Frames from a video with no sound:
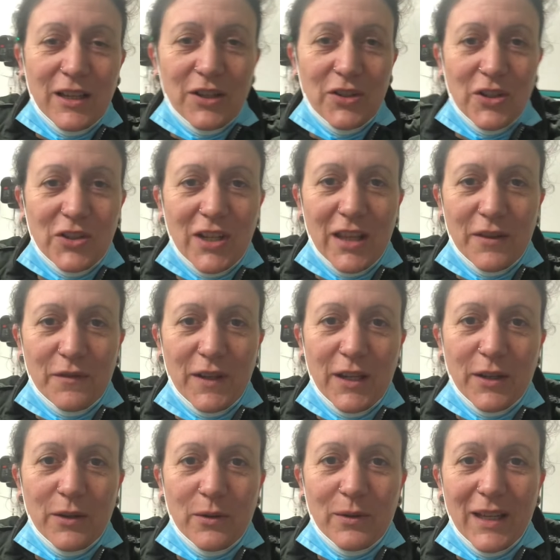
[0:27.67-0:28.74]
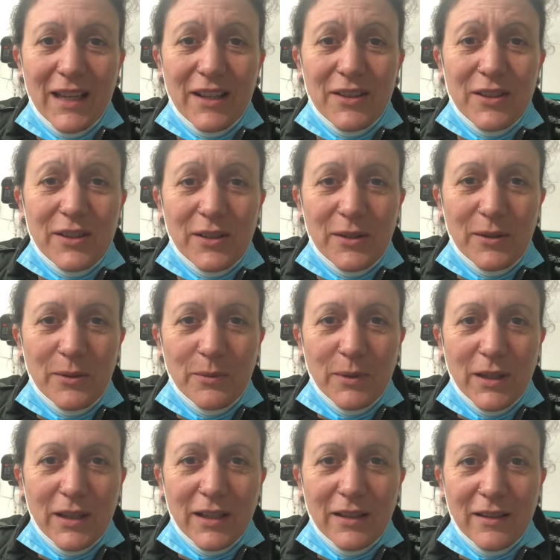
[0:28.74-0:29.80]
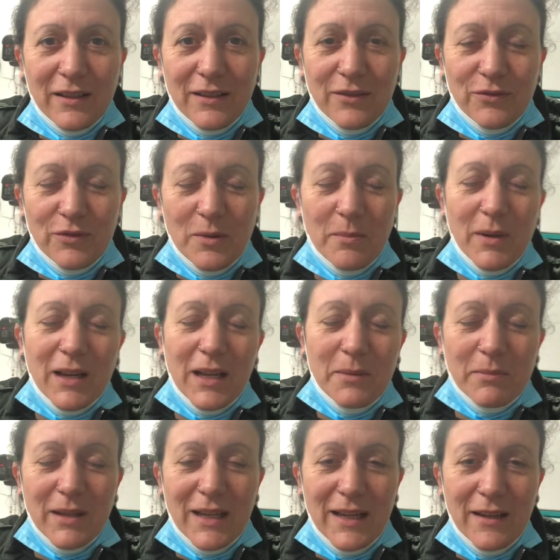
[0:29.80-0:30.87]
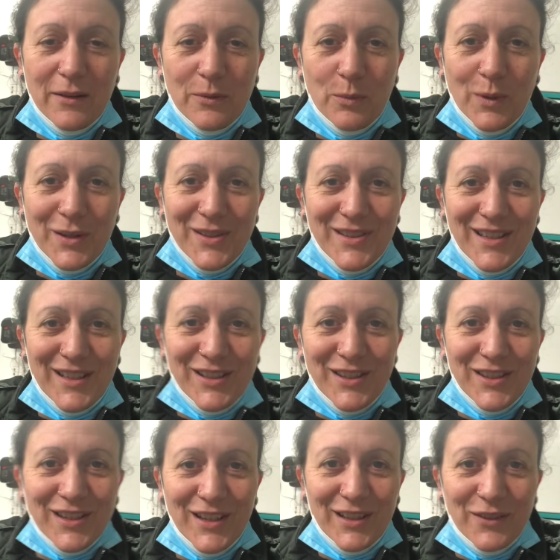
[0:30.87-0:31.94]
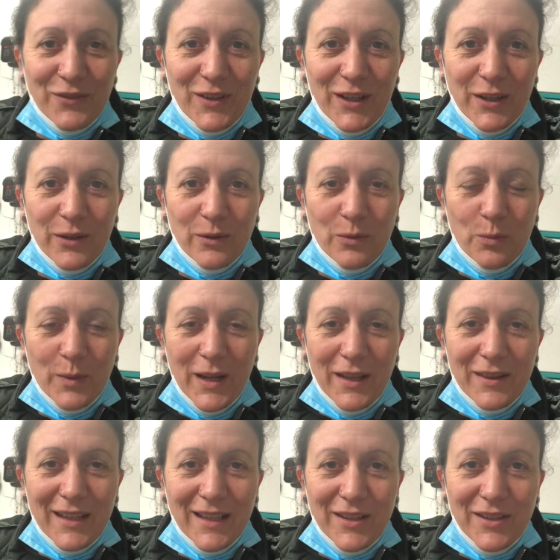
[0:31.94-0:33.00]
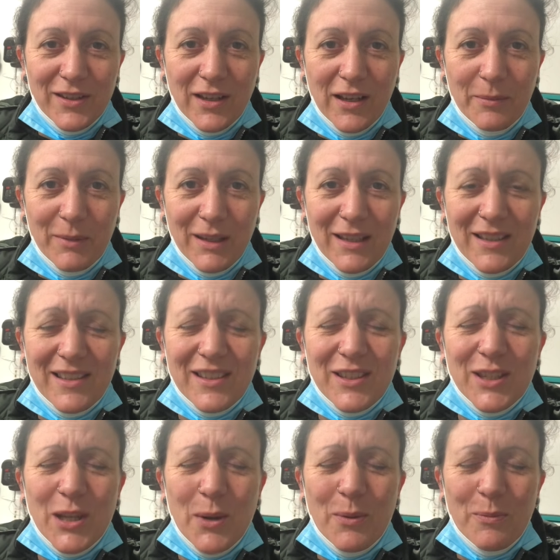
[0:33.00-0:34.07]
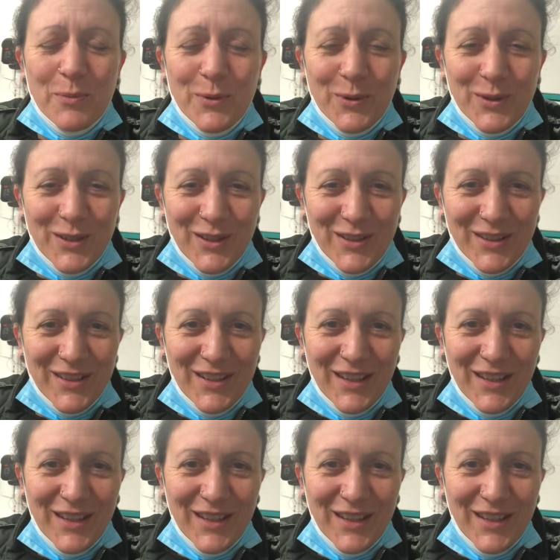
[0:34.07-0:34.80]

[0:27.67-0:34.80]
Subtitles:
to check the vehicle and to remind me what's inside the vehicle, where things are, because it's so important